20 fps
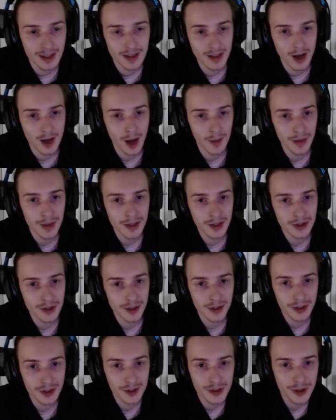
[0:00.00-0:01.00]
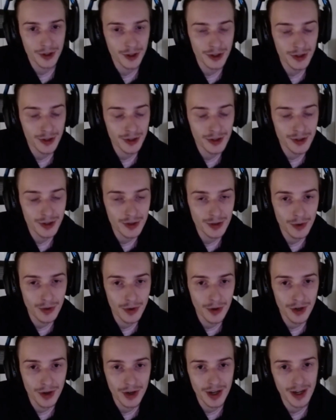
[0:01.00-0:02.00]
comments or concerns
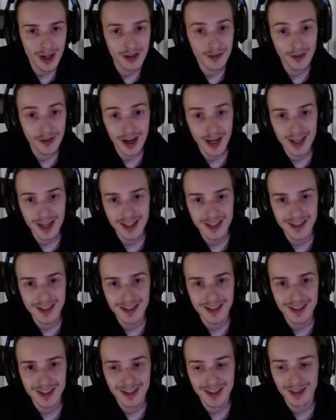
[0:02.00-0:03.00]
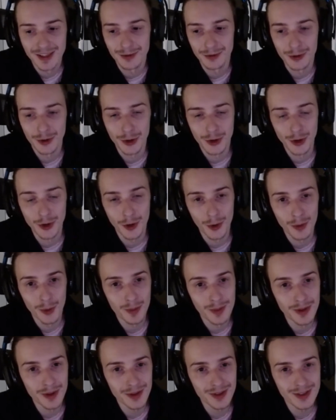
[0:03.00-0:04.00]
or advice for your own
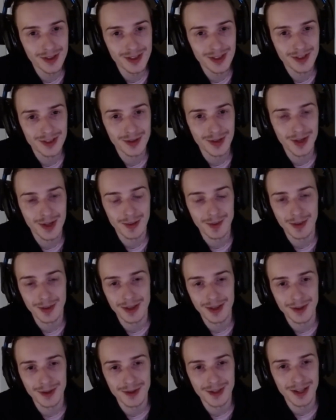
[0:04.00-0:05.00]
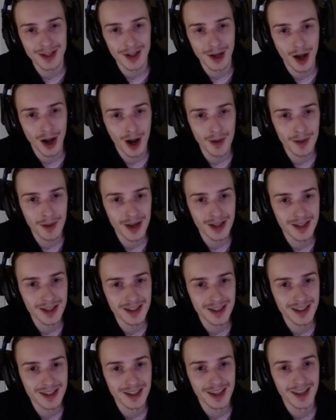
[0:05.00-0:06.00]
builds, you can put those in the
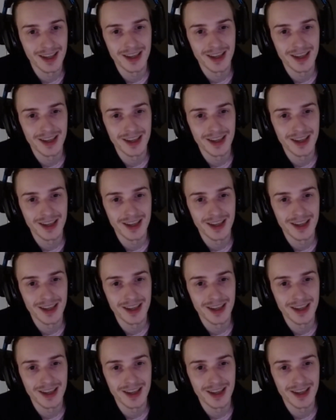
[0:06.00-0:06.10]
comments.